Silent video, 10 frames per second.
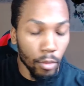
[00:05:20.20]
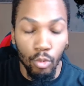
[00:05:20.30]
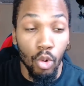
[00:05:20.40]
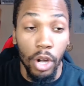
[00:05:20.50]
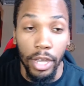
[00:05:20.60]

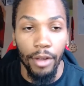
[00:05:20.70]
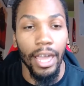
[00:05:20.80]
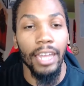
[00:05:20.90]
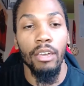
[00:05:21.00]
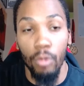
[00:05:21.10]
workout,
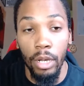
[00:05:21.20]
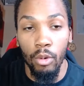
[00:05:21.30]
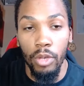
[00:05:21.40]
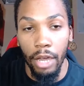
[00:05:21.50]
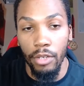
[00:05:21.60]
and
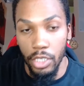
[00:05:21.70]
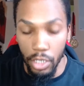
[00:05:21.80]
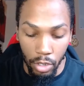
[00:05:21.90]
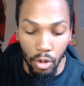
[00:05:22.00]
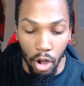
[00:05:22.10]
it'll
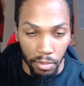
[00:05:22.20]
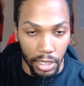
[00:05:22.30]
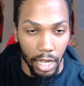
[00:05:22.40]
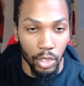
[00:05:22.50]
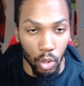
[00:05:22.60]
guarantee you arm
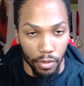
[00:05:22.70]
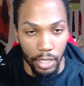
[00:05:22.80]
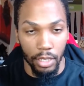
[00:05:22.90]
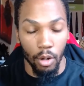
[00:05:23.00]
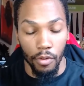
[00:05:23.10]
size
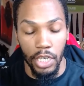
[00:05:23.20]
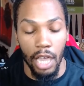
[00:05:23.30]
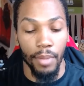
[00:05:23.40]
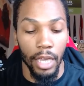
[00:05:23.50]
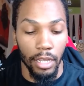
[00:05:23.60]
over
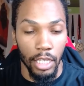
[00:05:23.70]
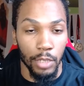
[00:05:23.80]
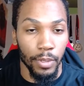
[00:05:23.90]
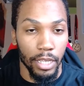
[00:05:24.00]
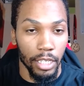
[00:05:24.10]
time. And
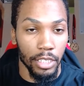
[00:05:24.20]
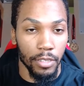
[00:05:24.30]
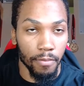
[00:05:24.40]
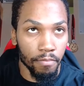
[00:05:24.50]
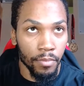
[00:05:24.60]
it's
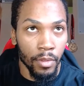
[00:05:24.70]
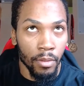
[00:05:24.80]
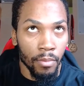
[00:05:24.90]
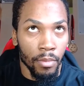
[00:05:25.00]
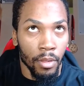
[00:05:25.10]
because
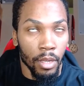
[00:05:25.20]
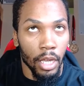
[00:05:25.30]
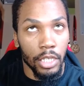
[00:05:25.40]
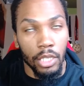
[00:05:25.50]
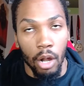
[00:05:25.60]

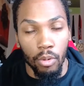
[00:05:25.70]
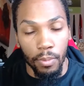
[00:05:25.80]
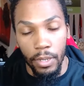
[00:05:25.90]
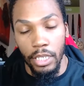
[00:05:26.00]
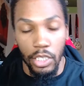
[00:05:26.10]
it's not only
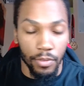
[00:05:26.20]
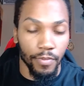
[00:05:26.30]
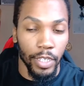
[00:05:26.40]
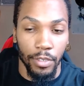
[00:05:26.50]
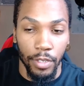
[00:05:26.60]
because
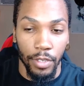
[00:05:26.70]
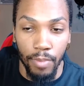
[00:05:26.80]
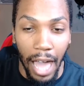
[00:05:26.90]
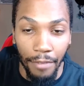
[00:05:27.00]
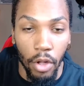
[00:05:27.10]
it's
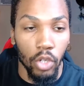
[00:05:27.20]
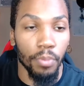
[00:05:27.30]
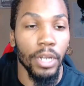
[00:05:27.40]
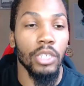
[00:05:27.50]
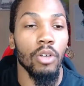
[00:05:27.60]
high volume,
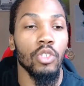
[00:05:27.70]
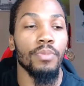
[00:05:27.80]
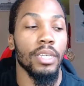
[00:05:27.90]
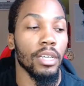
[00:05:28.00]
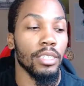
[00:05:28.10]
but it's also
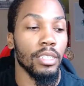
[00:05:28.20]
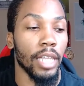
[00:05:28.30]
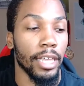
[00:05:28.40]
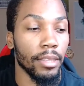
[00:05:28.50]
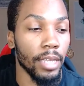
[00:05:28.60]
because
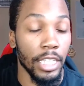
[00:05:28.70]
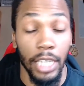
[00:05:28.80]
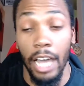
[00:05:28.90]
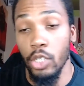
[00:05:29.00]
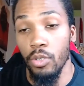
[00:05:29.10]
like it's
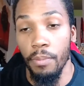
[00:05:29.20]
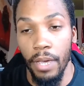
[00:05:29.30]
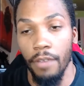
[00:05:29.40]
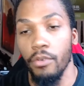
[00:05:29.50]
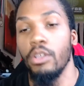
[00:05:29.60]
actually
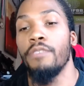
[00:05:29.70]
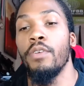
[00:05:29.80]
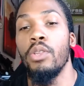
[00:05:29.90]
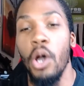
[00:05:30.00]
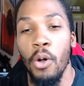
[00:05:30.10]
painful. And if
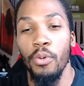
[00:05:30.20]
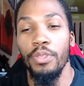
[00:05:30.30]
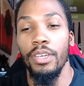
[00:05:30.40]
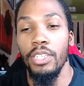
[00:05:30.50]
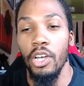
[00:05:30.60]
you know
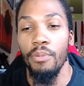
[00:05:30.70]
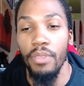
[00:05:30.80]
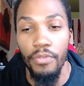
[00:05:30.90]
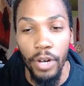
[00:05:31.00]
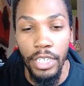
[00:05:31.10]

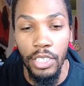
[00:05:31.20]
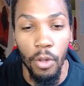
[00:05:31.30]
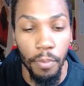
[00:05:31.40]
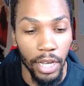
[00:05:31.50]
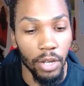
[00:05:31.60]
the phrase
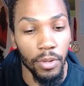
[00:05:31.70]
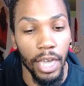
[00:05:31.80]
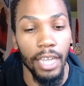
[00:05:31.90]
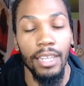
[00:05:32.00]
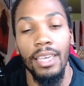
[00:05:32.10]
"no pain, no
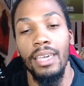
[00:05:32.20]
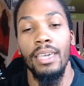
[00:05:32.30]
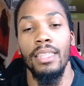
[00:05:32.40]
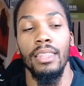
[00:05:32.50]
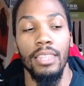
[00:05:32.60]
gain,"
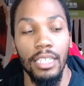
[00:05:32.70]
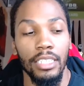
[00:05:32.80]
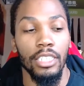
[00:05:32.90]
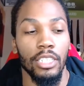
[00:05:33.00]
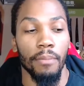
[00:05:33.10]
then this
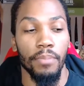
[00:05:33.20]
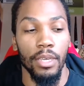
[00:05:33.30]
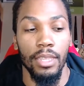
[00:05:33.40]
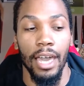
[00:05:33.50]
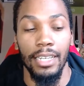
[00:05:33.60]
is
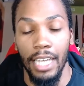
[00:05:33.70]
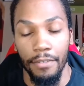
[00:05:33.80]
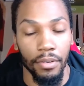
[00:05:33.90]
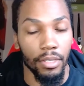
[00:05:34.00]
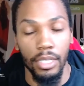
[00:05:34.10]
something that
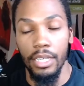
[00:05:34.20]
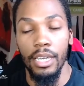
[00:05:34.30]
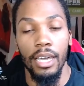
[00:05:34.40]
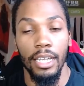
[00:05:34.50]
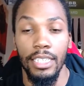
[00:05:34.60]
definitely
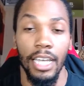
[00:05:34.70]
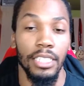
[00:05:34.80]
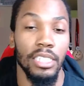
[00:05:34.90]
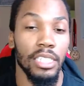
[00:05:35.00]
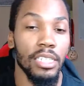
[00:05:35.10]

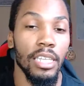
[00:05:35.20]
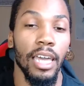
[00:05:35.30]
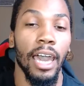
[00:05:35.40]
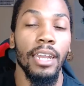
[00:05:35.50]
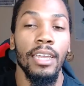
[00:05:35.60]
attests to
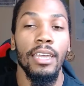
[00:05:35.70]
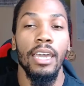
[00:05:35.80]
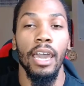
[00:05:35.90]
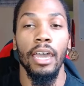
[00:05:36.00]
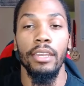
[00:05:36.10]
that.
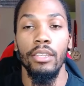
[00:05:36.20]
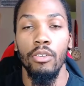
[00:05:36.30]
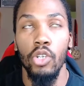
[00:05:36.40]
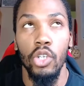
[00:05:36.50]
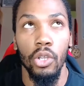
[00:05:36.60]
And
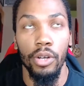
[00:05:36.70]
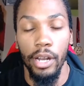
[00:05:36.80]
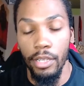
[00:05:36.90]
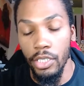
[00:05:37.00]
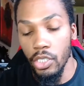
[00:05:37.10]
you should learn how
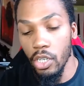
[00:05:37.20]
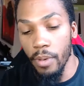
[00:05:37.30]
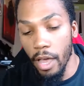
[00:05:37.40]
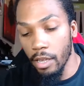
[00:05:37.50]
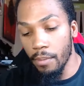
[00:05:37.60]
to listen to your
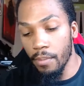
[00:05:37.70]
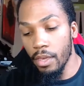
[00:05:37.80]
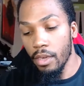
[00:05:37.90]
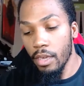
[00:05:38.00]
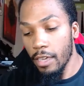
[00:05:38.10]
body.
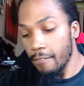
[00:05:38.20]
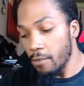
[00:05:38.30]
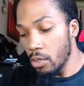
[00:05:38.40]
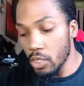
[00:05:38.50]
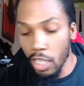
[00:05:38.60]
If
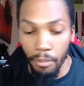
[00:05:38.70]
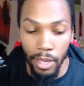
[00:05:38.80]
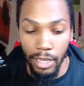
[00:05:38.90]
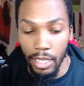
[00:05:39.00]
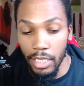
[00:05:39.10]
you do something
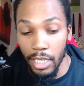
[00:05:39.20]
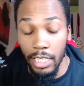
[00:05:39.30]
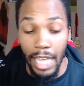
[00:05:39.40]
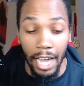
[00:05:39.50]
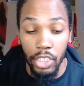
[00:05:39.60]
like this and
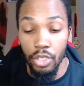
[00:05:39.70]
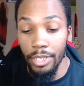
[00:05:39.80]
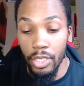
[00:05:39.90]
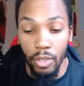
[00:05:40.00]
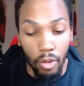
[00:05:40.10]
it's
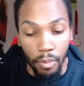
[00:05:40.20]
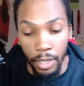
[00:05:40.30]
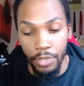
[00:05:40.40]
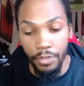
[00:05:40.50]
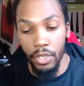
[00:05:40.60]
actually too
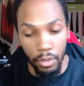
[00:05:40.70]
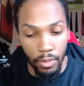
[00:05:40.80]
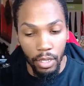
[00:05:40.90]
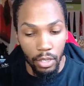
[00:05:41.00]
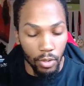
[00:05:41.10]
much for you,
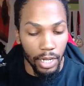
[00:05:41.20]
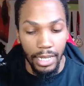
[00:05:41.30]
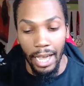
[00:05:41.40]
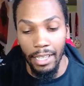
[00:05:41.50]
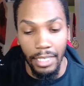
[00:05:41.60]
you can
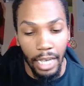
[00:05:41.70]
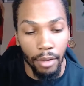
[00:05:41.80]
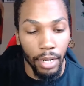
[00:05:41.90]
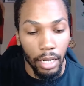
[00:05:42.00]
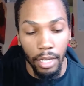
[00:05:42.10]
dial it
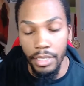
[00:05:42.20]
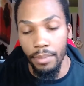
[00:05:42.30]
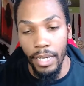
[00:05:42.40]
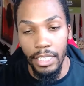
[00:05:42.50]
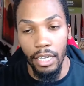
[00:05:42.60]
down and
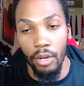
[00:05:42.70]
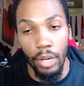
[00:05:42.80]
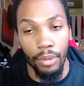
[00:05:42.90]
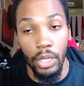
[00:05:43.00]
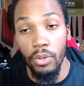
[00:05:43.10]
customize it in a
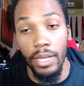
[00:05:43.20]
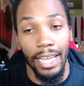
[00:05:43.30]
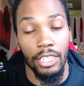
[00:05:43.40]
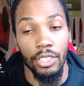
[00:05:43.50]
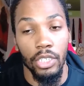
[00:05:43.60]
way where you can
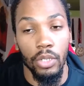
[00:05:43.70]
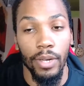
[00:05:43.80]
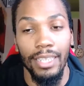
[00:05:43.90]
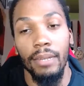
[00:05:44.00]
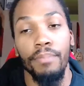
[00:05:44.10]
actually do
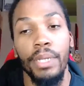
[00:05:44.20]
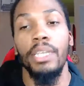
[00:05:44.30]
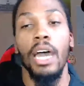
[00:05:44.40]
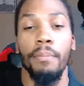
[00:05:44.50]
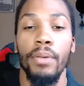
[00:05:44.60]
it and then build
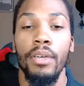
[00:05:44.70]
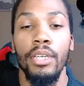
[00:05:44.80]
up